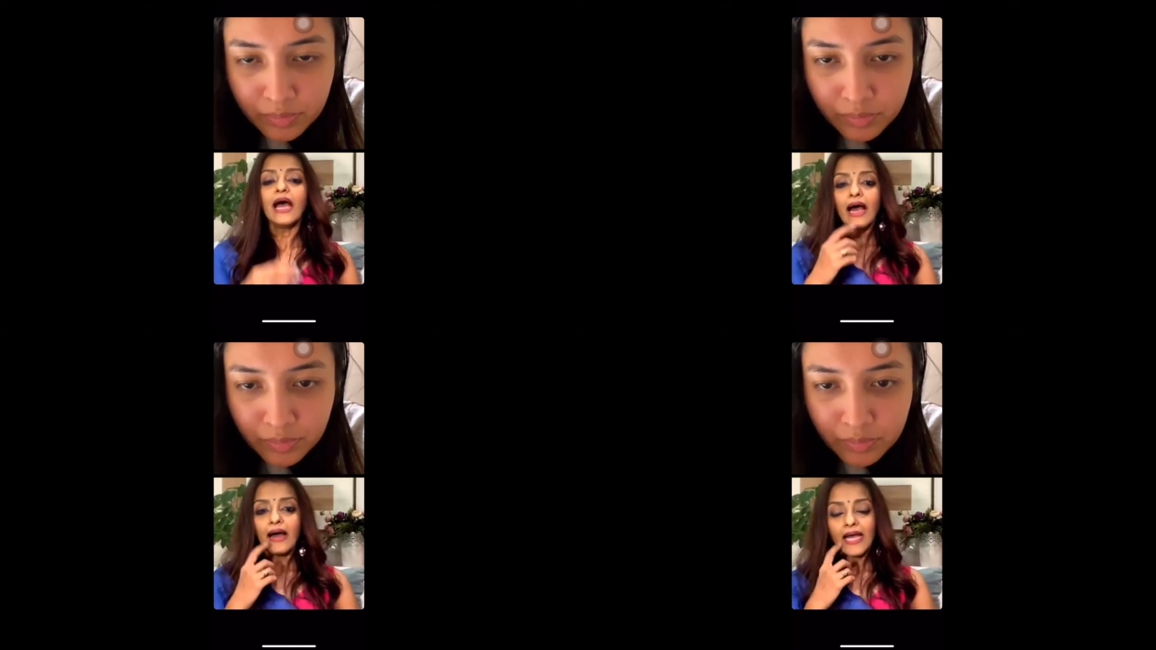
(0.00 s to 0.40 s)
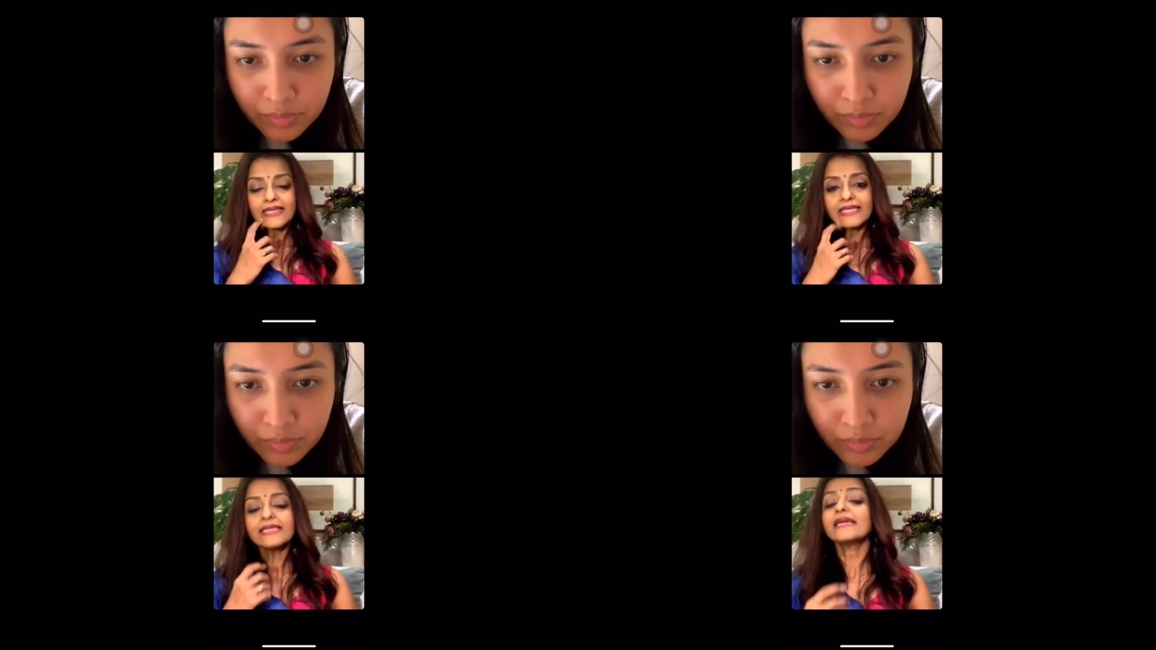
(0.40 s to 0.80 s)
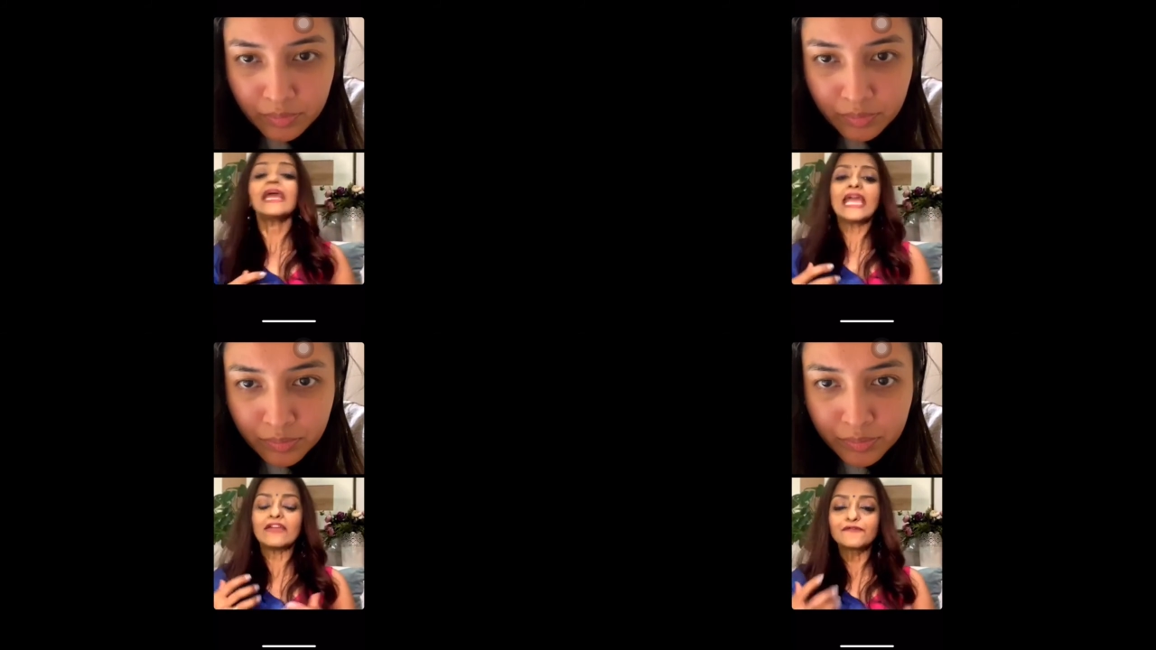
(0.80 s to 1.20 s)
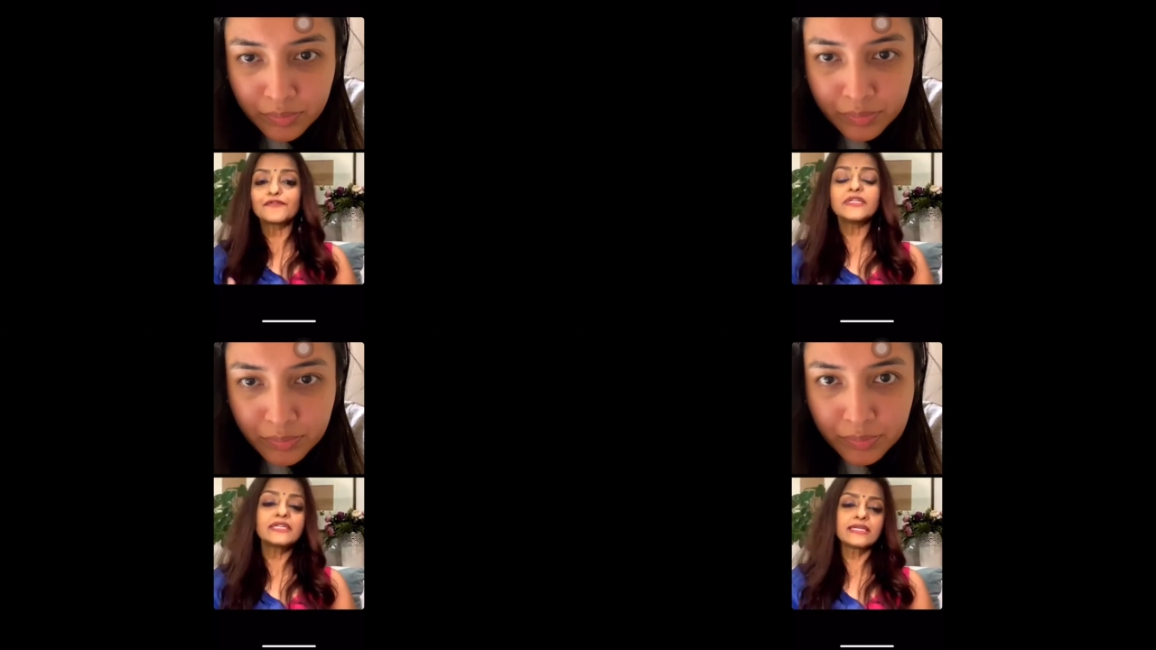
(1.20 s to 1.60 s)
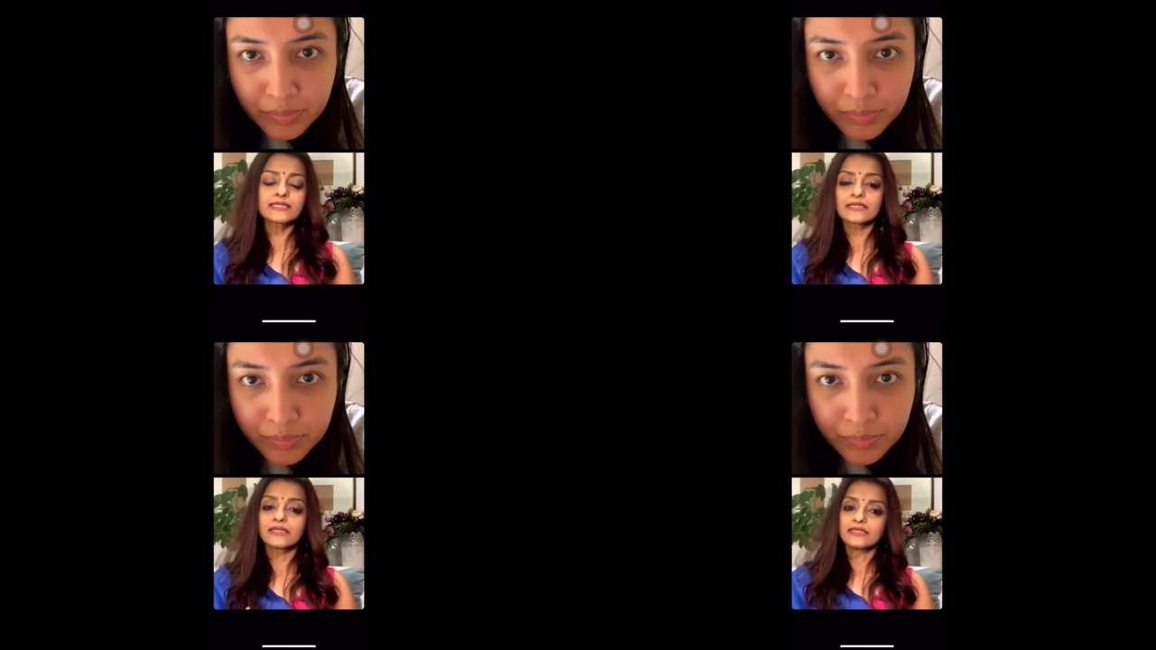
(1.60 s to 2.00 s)
Speaker 1: I think everything is a
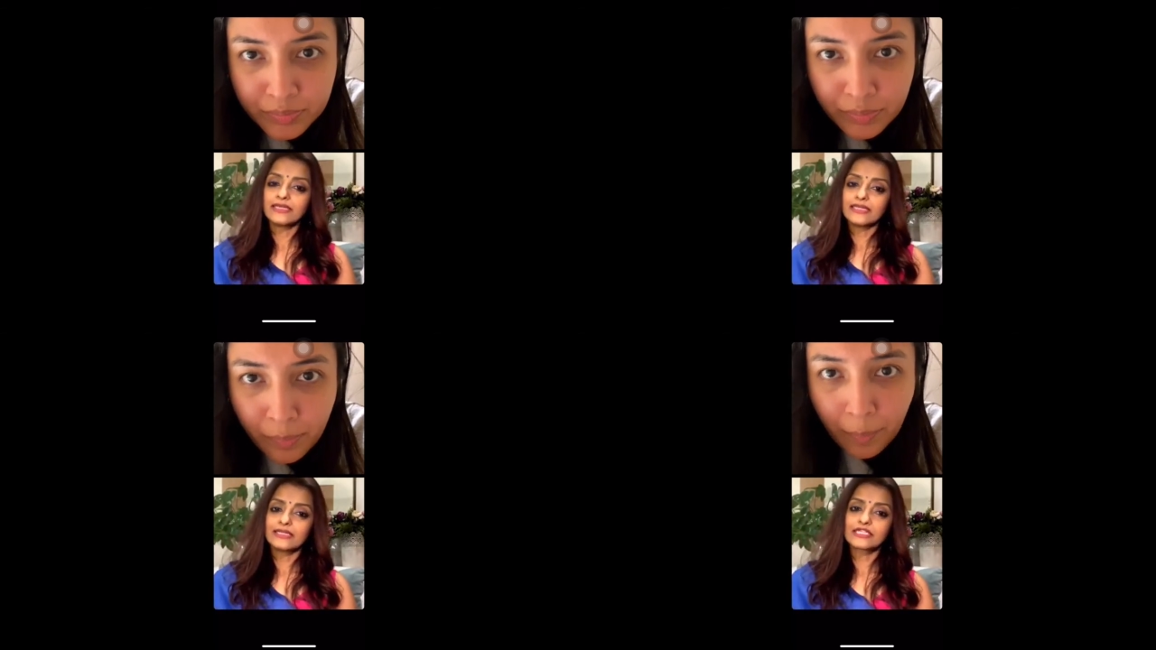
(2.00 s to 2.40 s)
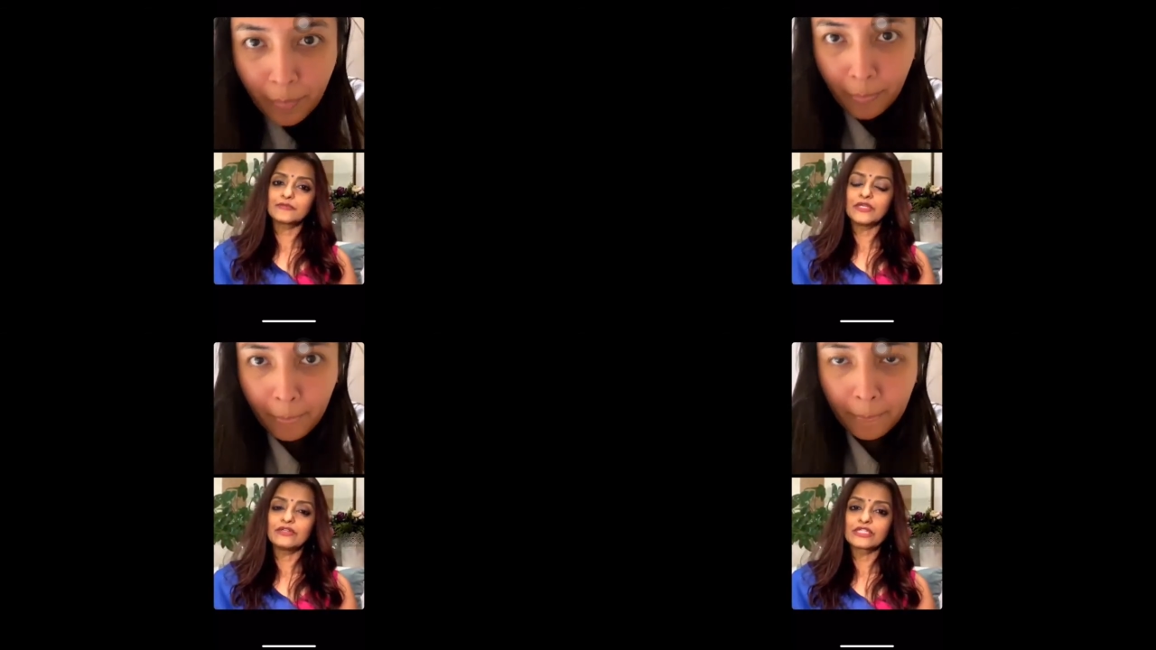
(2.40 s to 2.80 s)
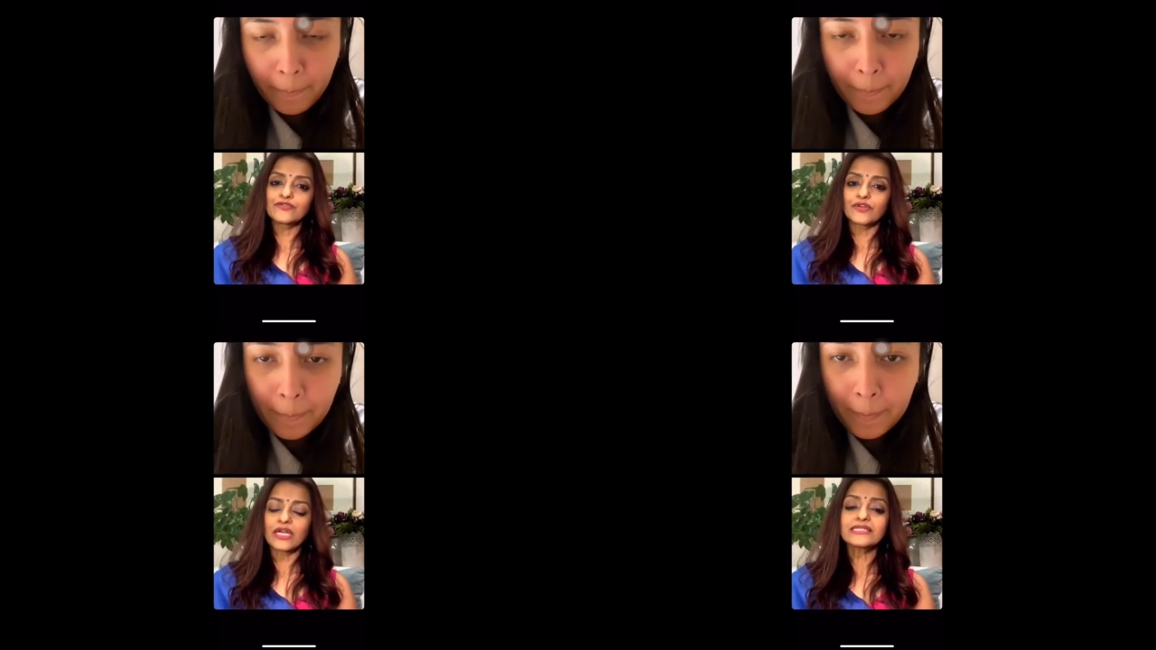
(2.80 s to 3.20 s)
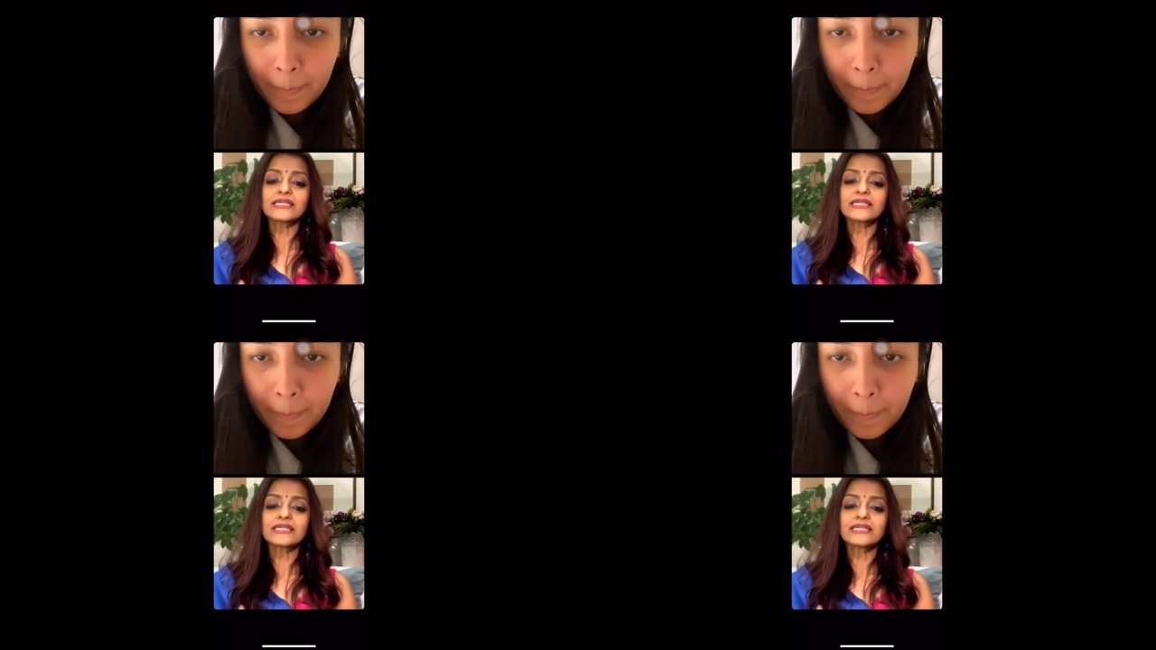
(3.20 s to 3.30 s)
learning experience for us.